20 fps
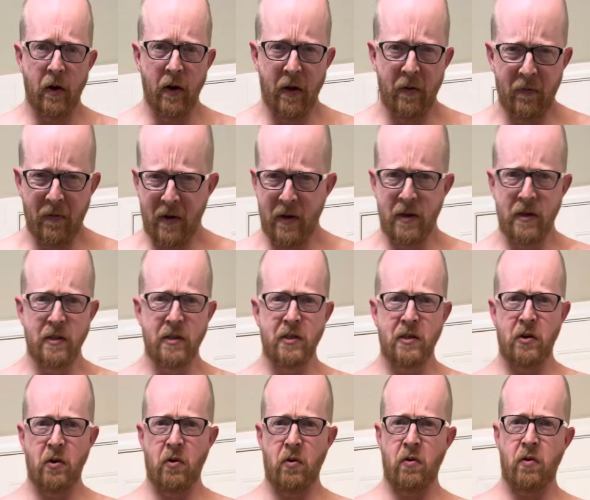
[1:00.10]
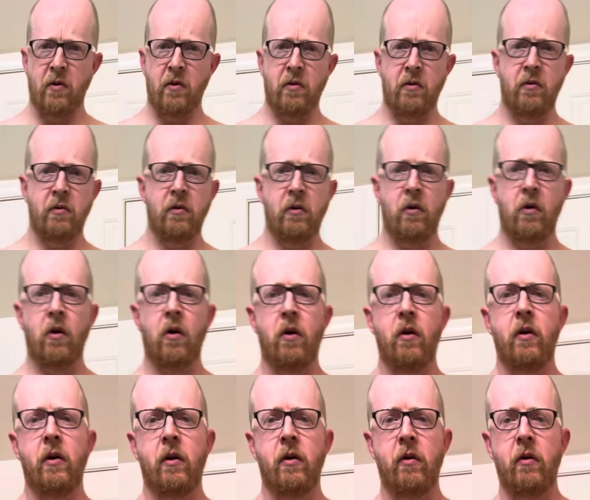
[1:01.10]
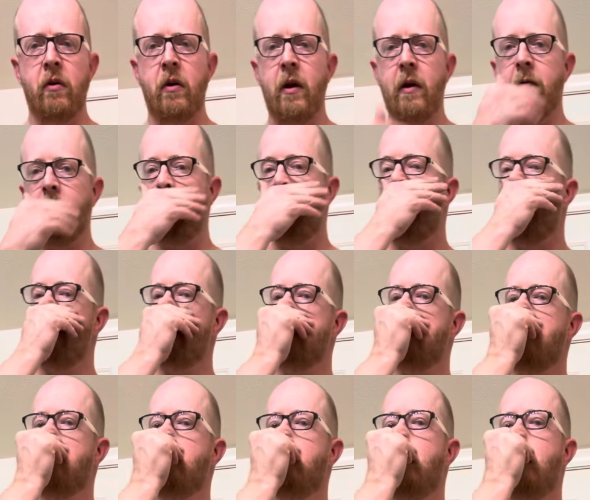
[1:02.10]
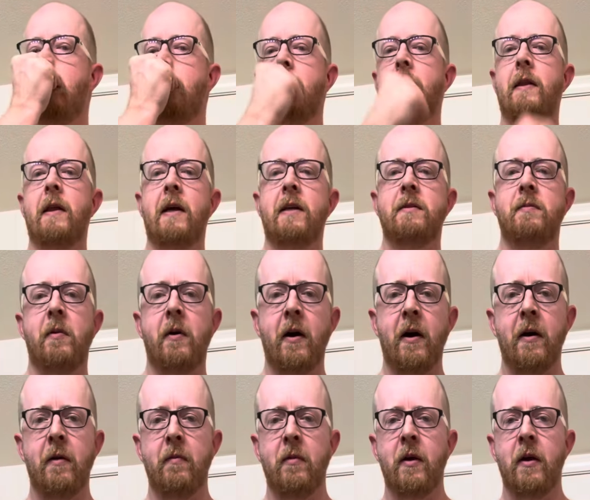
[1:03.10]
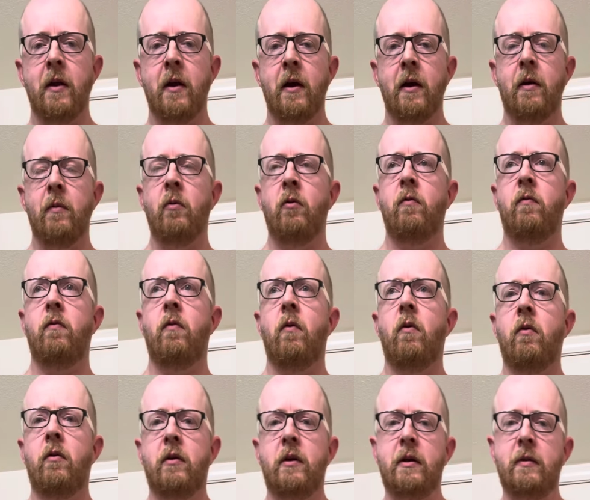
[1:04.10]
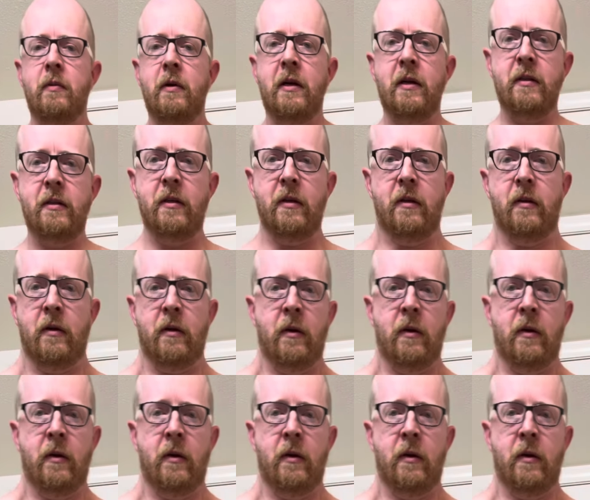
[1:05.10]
And it just hurt. It hurt in the car. It hurt everywhere. So I'm glad that that's behind me and I can move forward and get back to,